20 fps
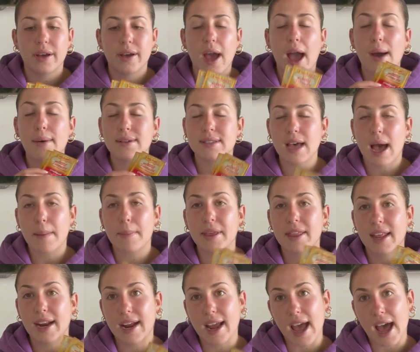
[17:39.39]
I was happy
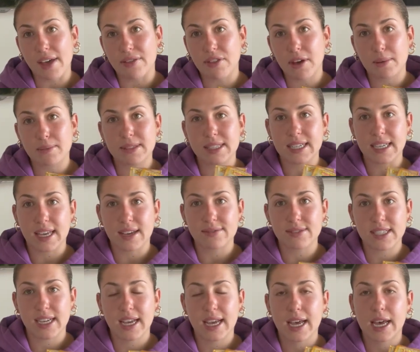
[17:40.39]
that I had them to give
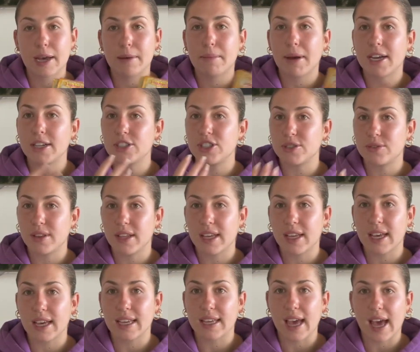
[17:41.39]
to him. I do
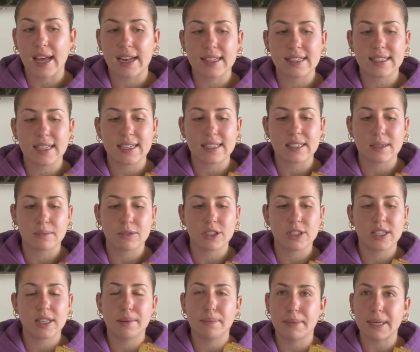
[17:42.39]
think, again, it's like similar
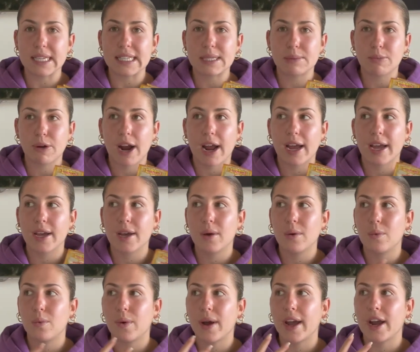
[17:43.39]
to the bee spray
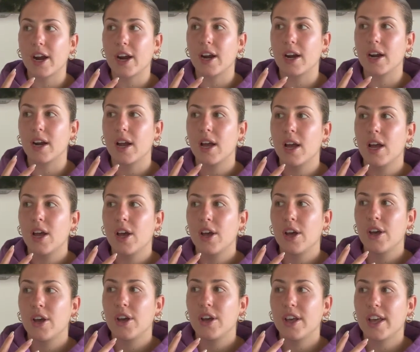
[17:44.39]
where
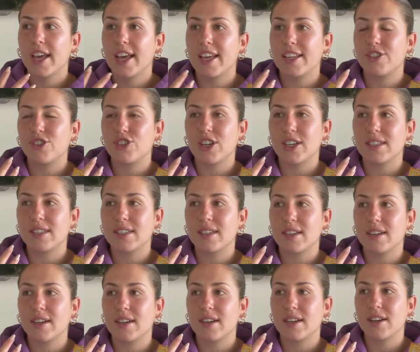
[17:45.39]
it's just,
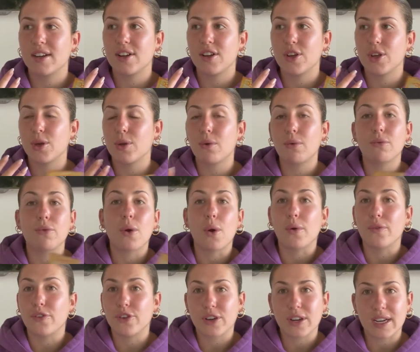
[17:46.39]
you don't know
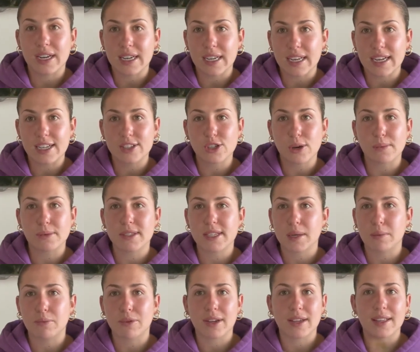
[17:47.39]
if you're gonna need it. It's almost
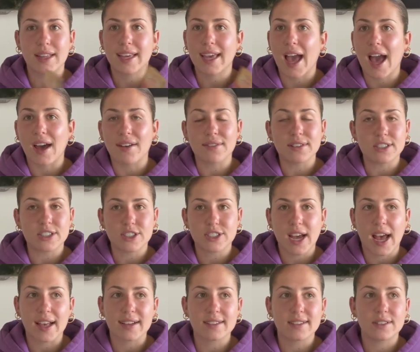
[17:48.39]
like bringing like Advil or
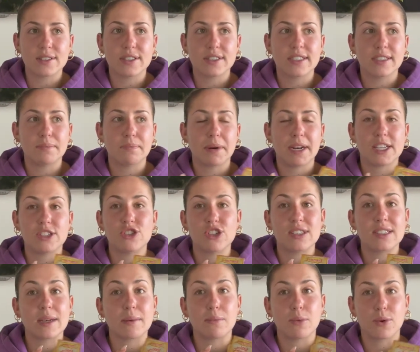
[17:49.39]
Tylenol, but it's
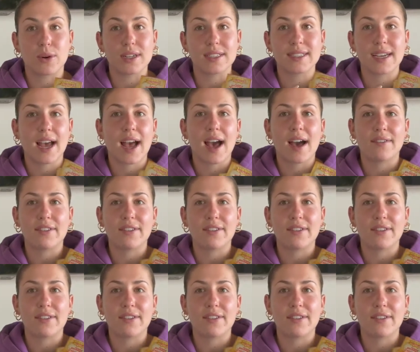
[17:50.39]
just important to have.